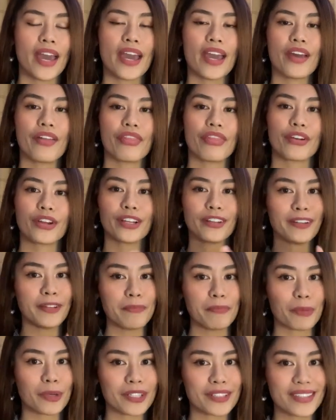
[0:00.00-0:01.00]
And 30%
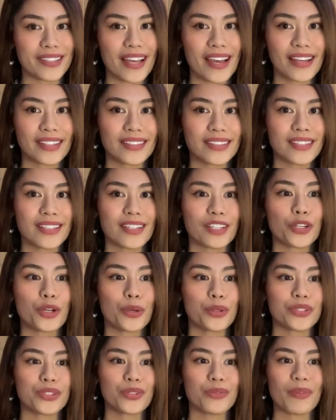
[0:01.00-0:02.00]

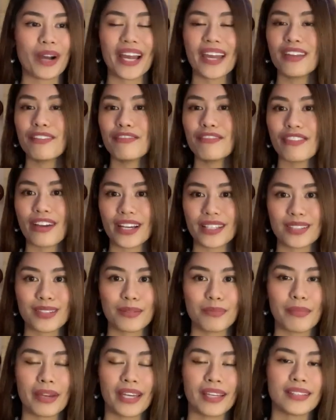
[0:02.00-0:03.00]
goes to my
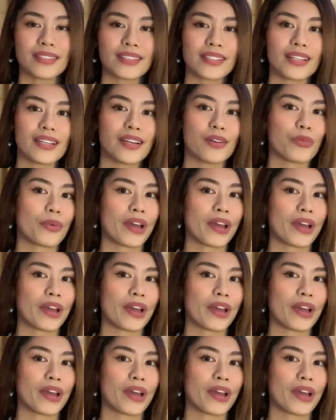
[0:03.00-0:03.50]
investment,